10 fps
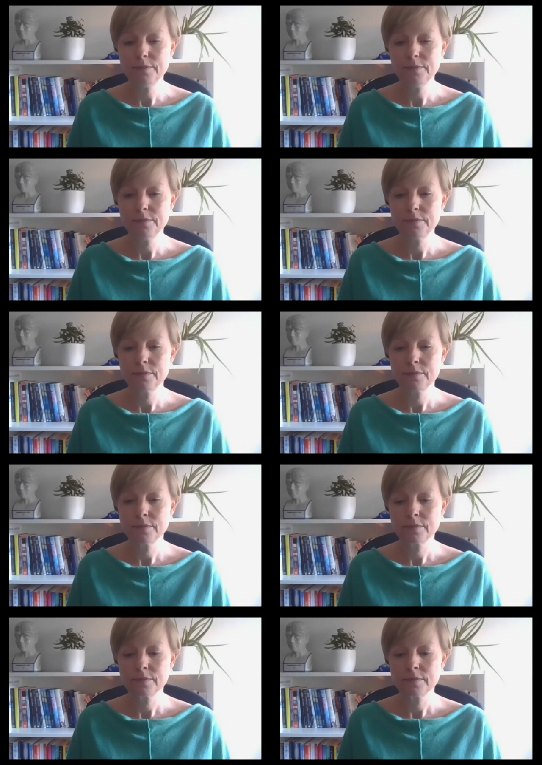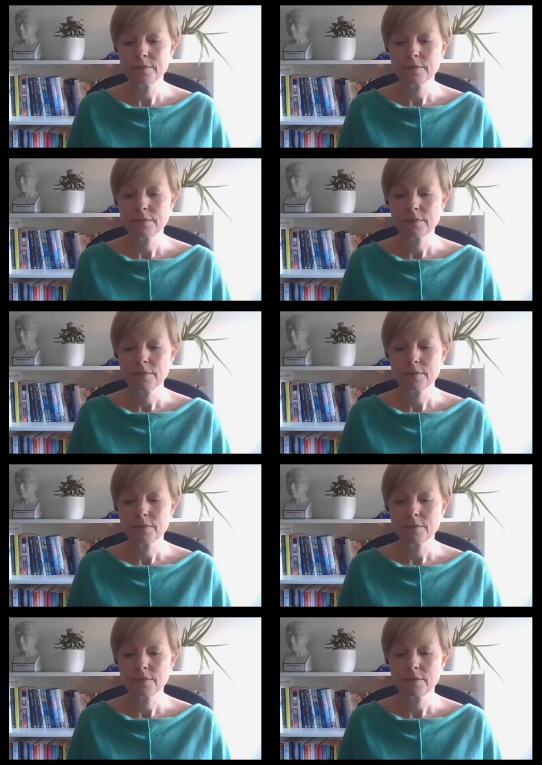(silence)